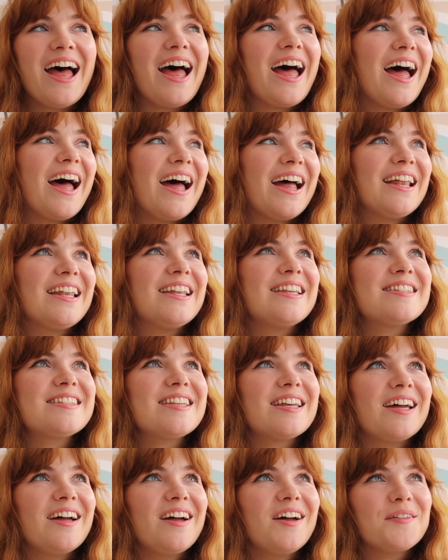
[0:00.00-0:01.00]
and
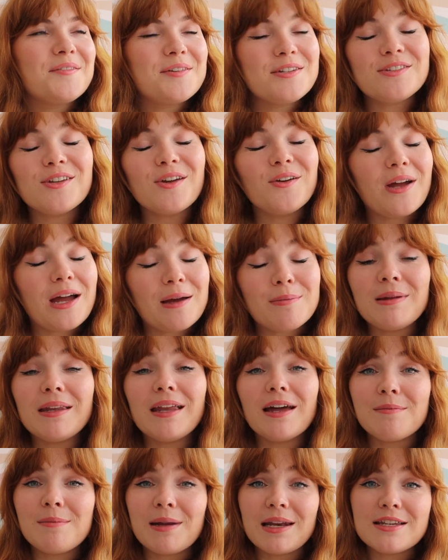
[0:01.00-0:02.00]
I was so happy
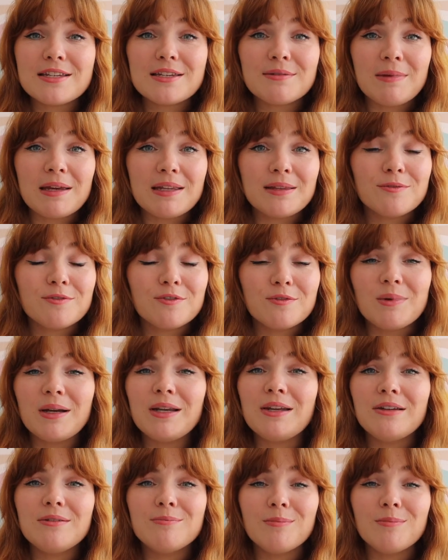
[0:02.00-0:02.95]
that I managed to make them for my,